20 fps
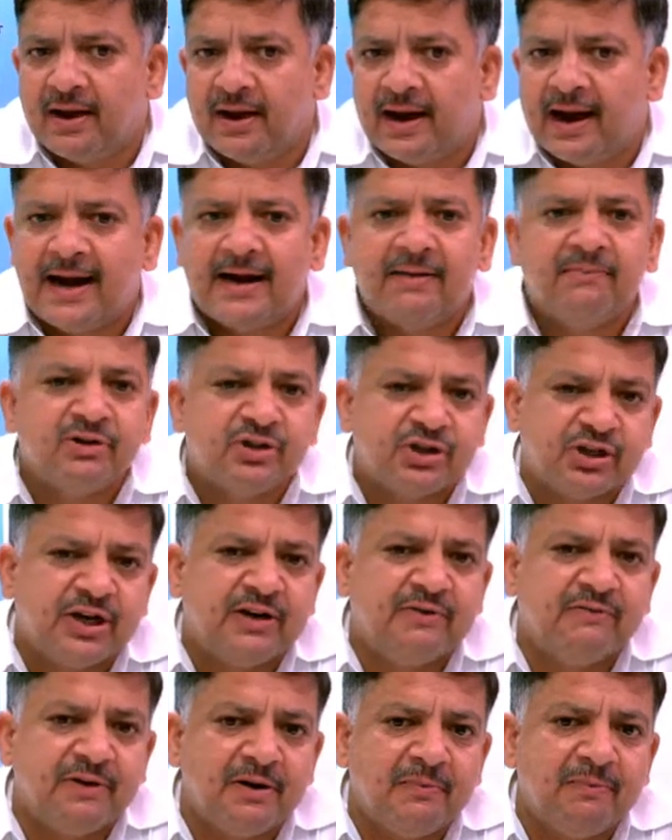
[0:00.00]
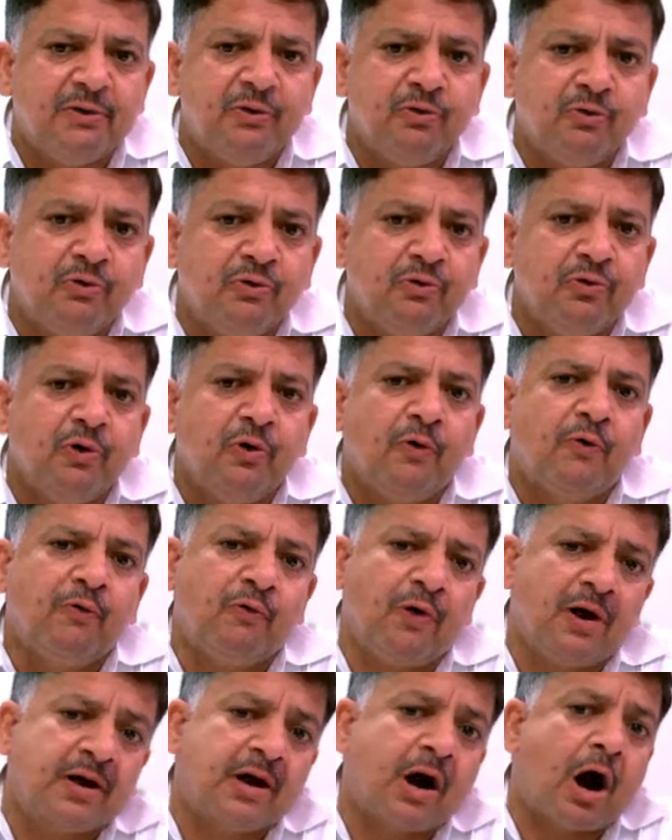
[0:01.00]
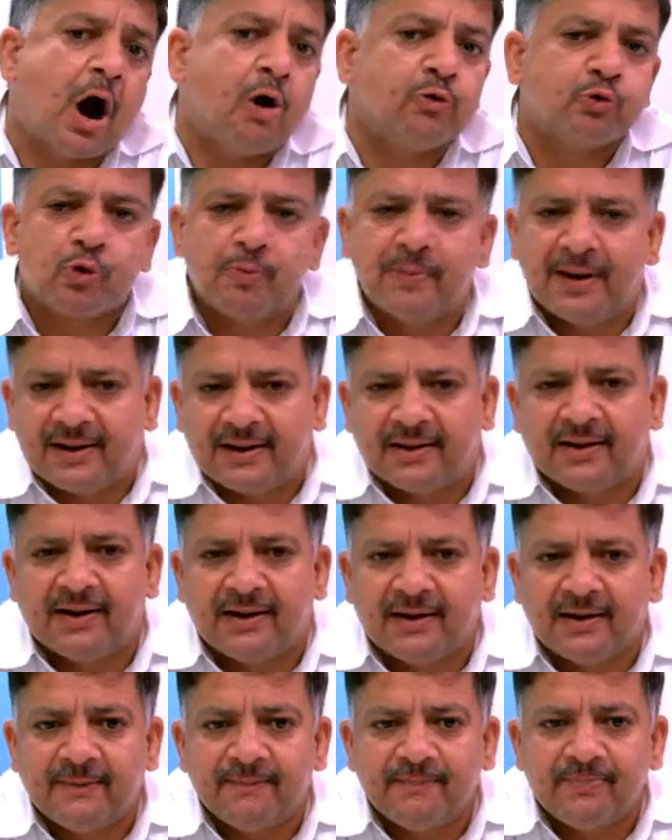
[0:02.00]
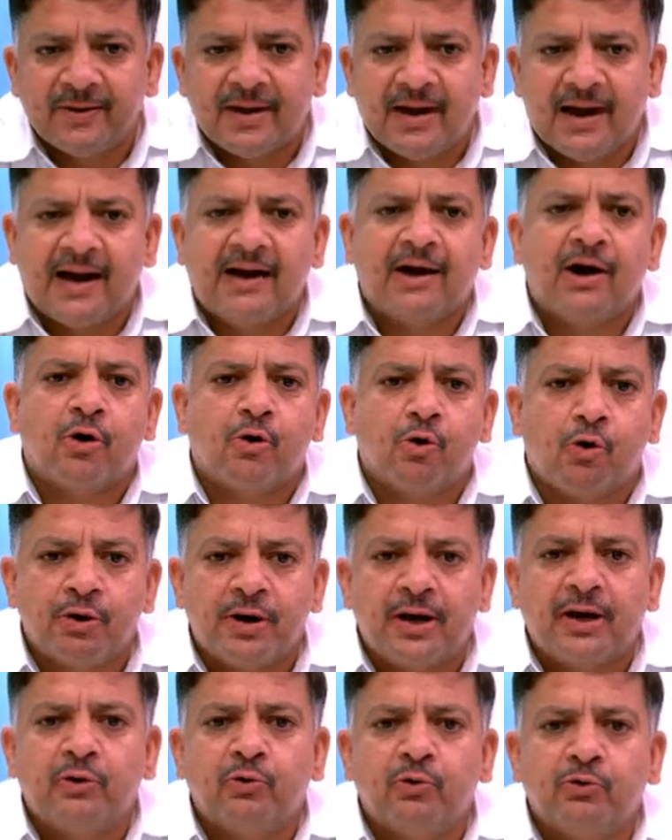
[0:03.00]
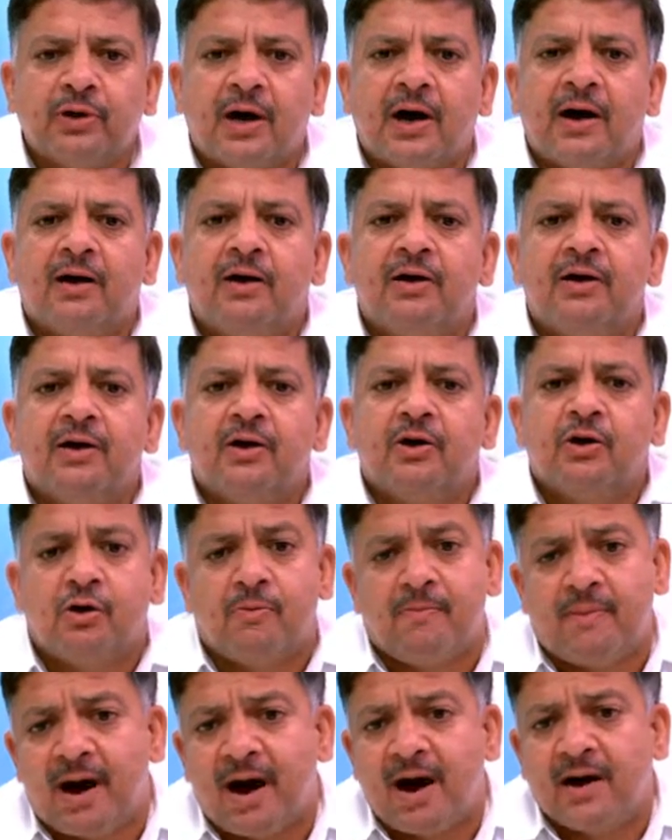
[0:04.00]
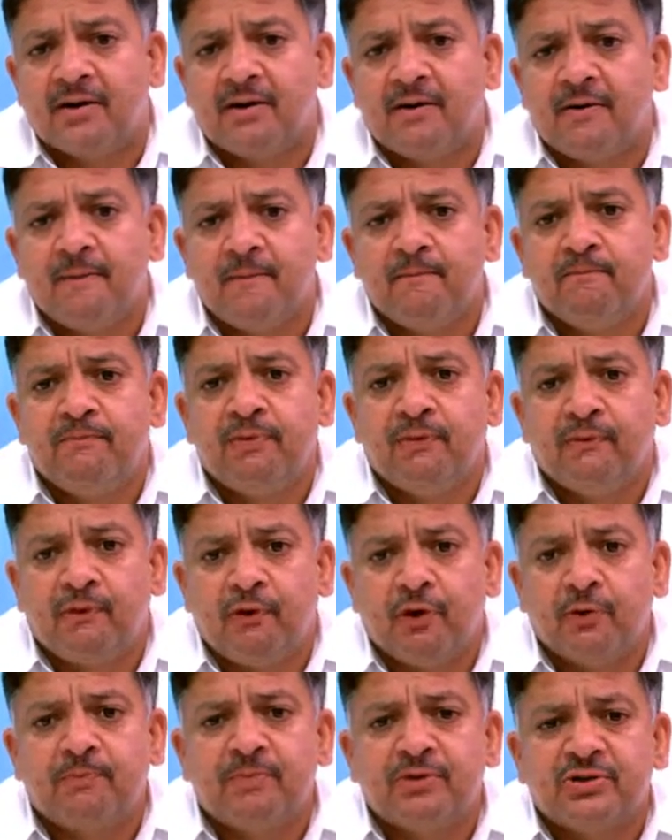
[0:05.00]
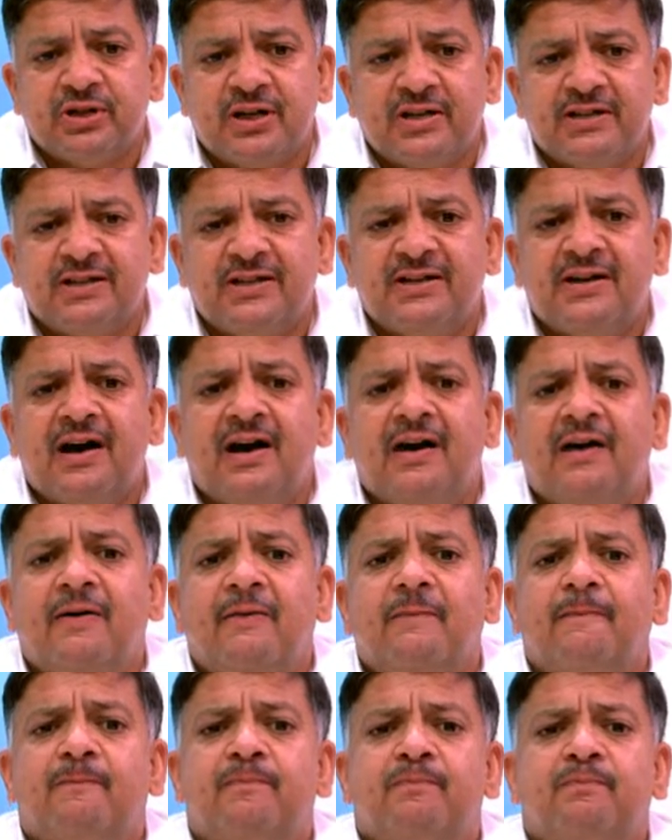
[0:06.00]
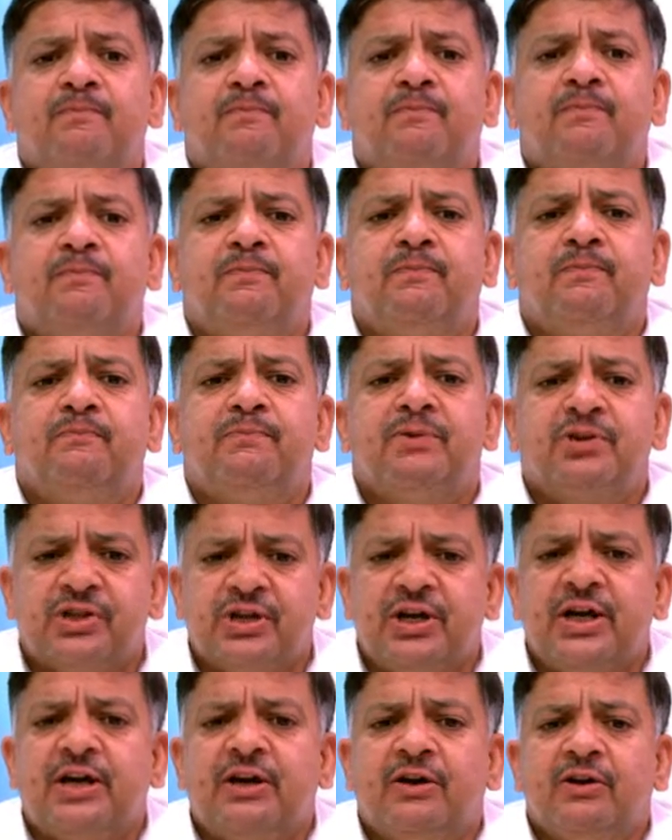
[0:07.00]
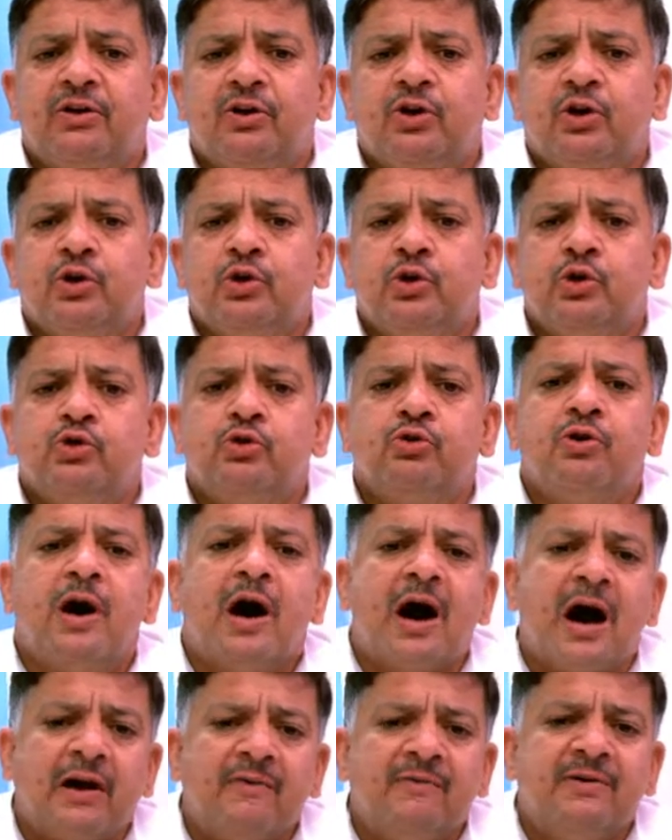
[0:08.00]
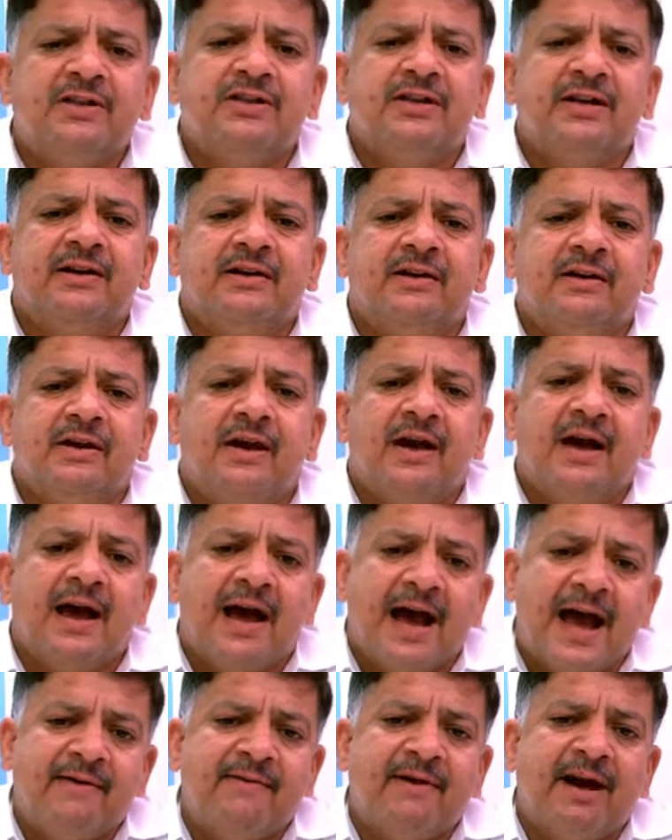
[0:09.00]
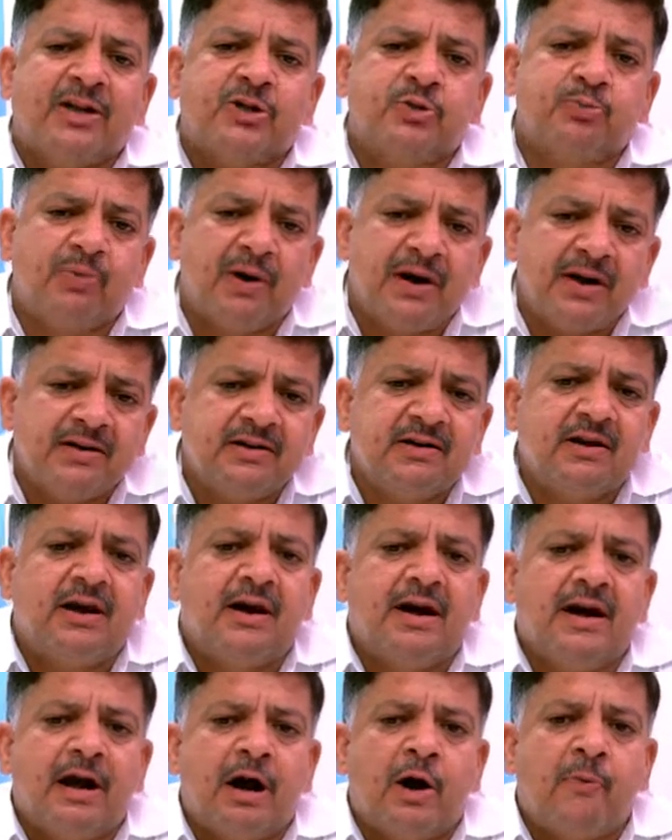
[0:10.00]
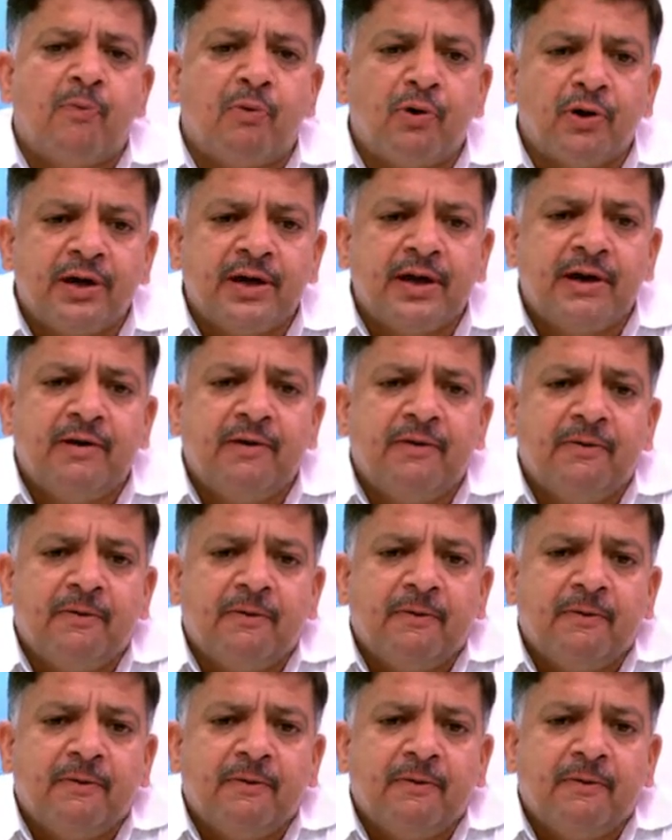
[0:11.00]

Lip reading: and machine will do work automatically and according to the command. Before purchasing a machine, you should always have expert opinion,